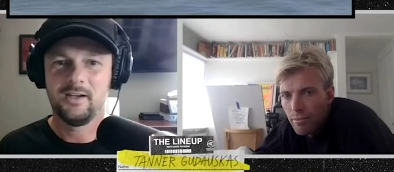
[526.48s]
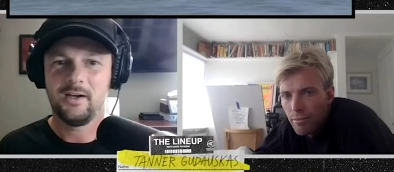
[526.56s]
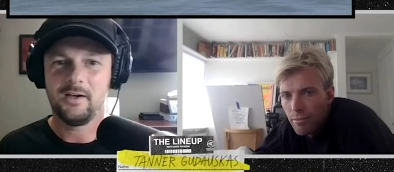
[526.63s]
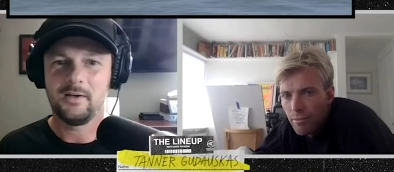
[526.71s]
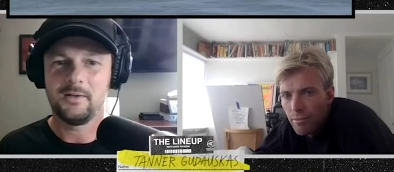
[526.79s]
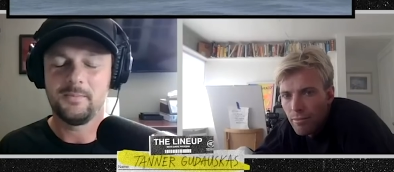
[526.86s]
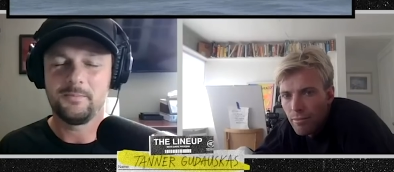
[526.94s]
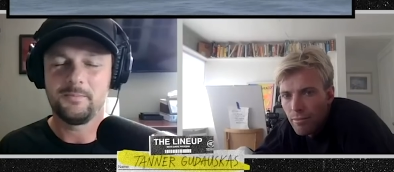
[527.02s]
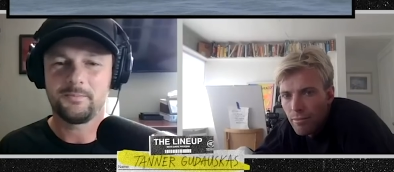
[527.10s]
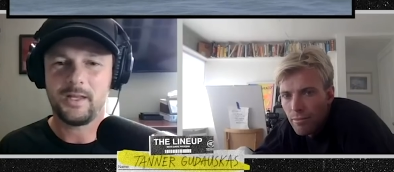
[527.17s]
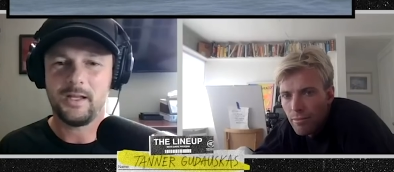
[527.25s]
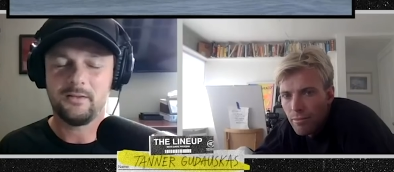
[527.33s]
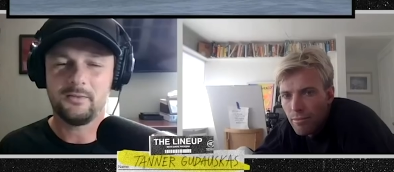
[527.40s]

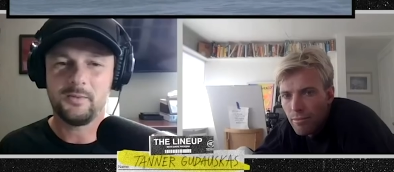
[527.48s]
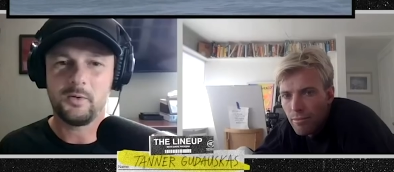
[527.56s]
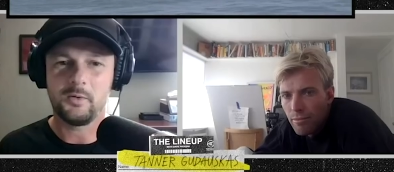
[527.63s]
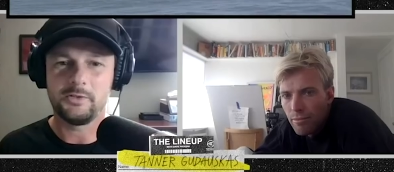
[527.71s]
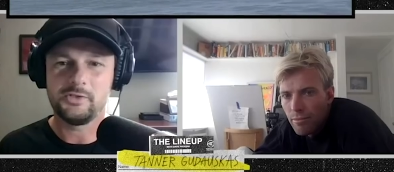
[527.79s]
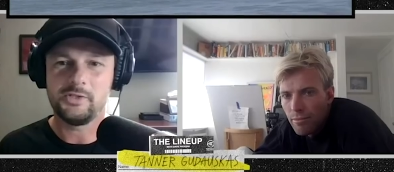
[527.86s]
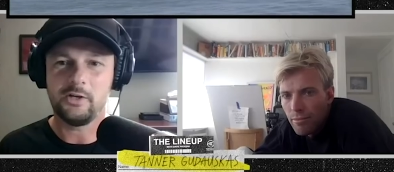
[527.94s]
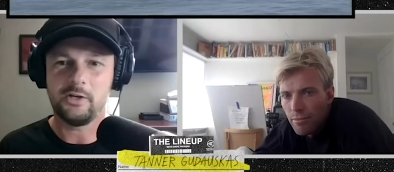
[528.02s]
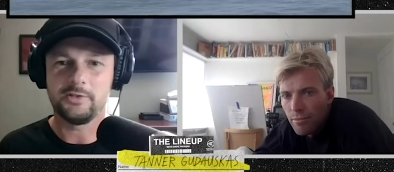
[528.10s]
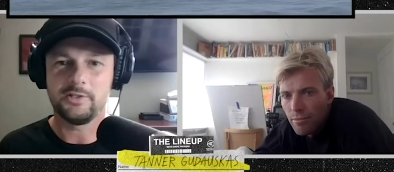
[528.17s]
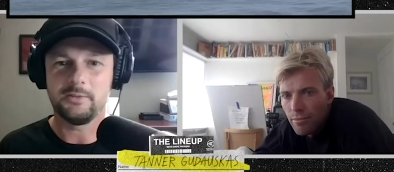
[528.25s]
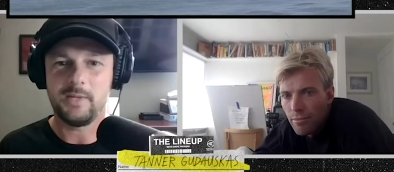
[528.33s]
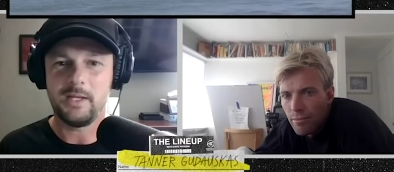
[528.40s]
Speaker 1: I remember it was
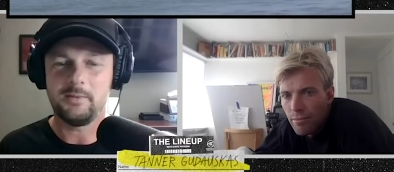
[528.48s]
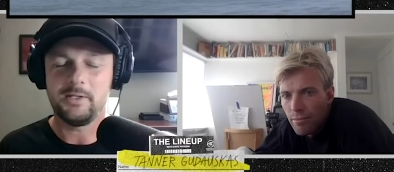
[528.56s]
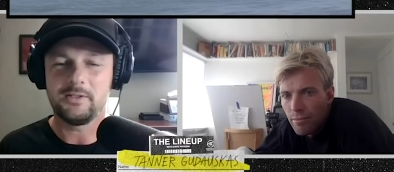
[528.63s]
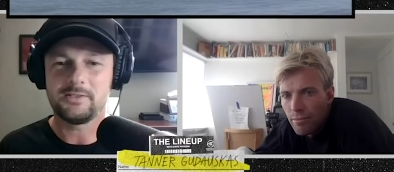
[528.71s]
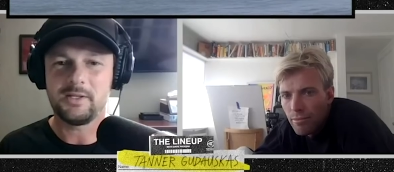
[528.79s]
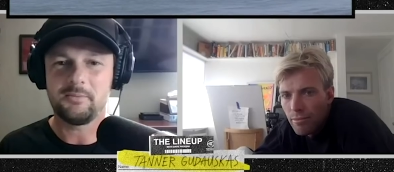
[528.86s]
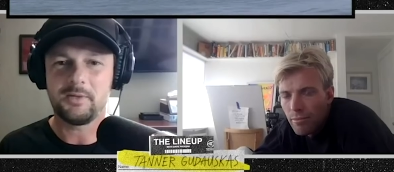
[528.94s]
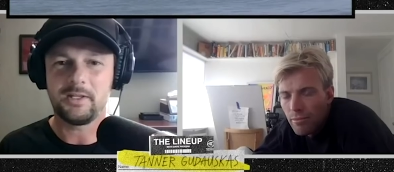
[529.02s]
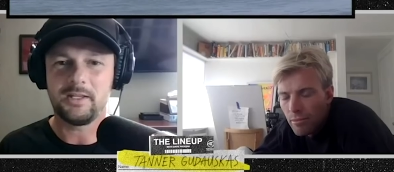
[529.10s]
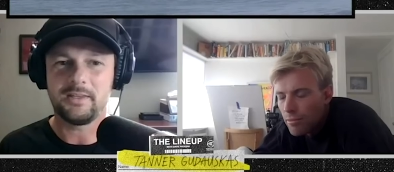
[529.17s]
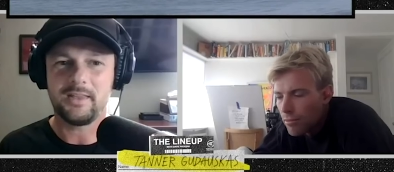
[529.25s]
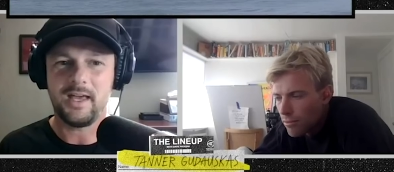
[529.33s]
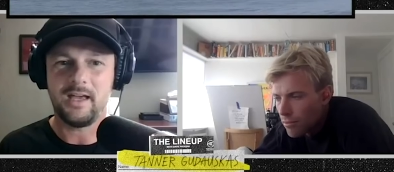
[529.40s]
Shelter maybe or something
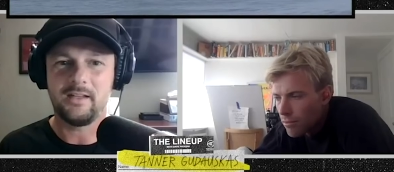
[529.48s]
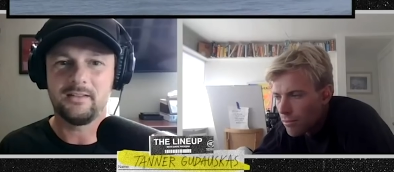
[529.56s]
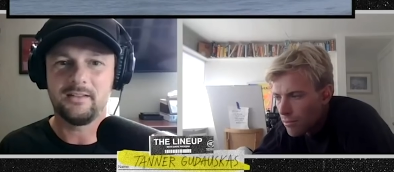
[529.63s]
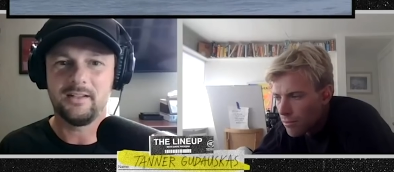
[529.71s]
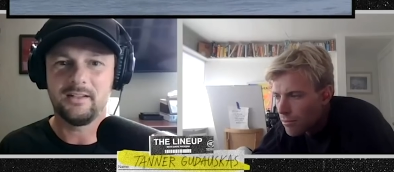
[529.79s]
like that.